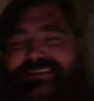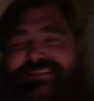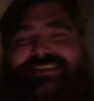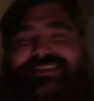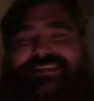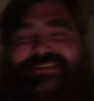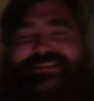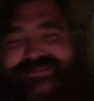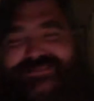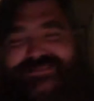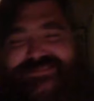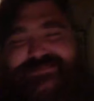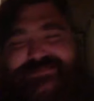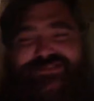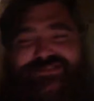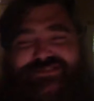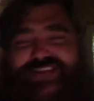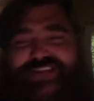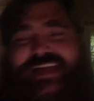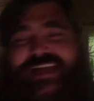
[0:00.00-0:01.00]
get his
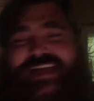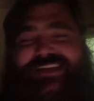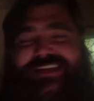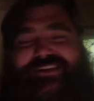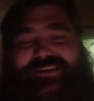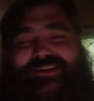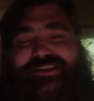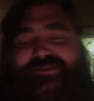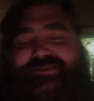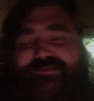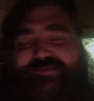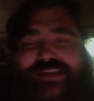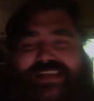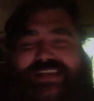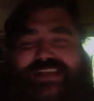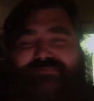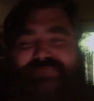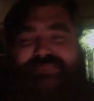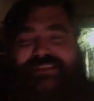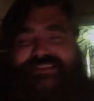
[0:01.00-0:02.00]
jacket on
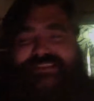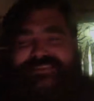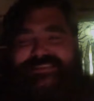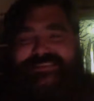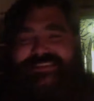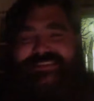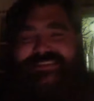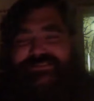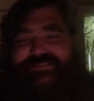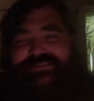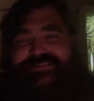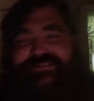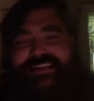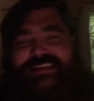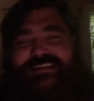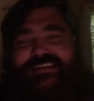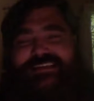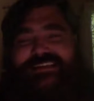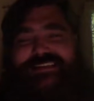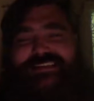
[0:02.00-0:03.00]
right because he just
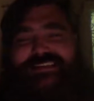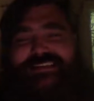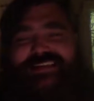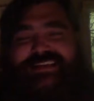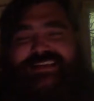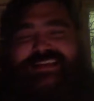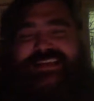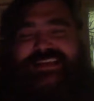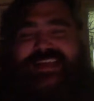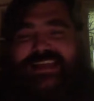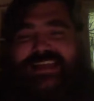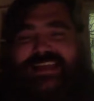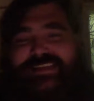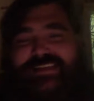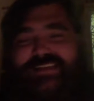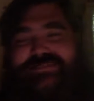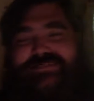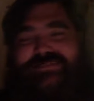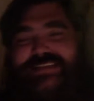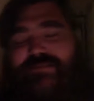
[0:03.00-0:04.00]
had to get in and out
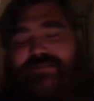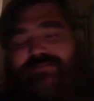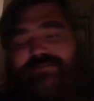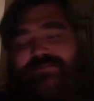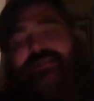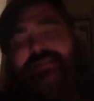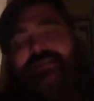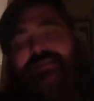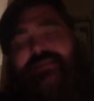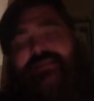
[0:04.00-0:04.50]
of his outfit.